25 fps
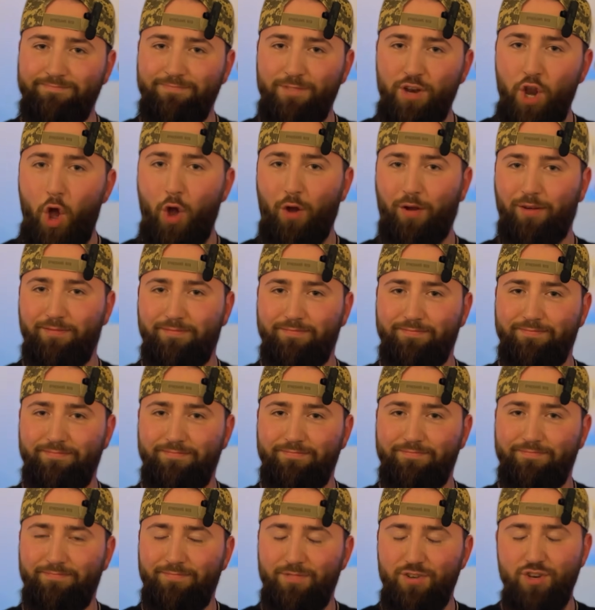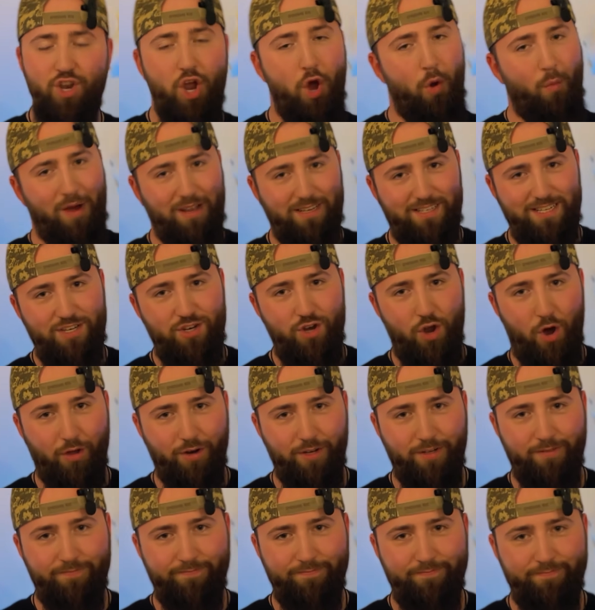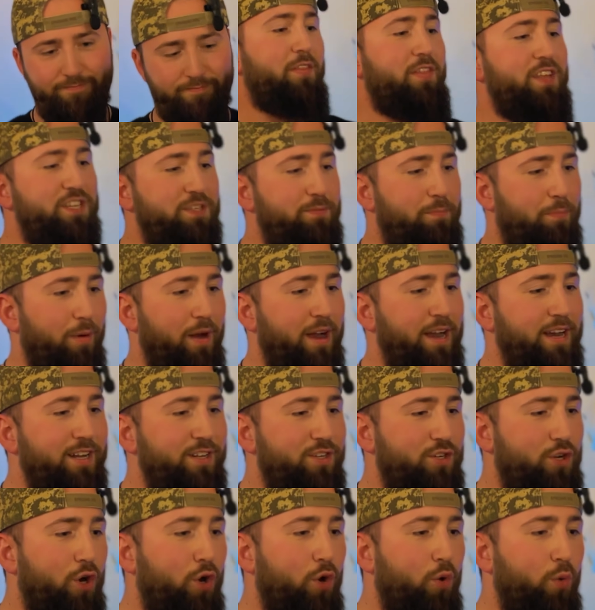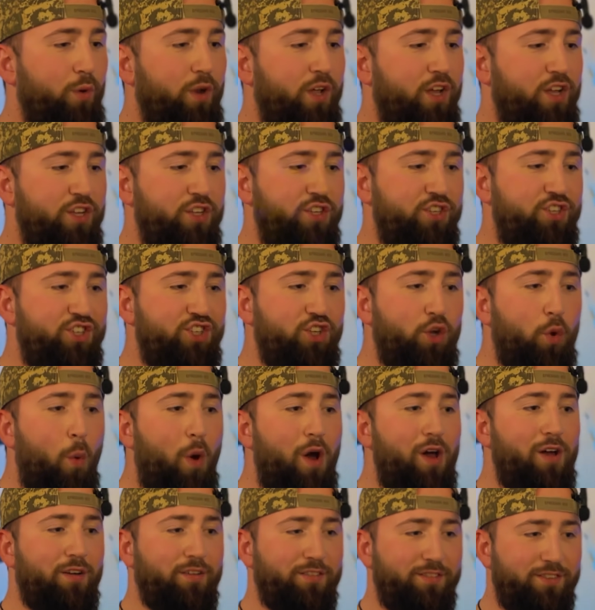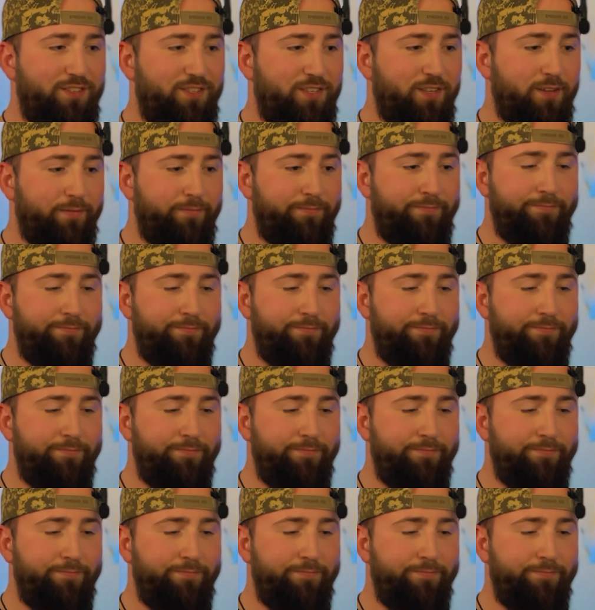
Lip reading: No. No, I did not. This brand is called Squirts.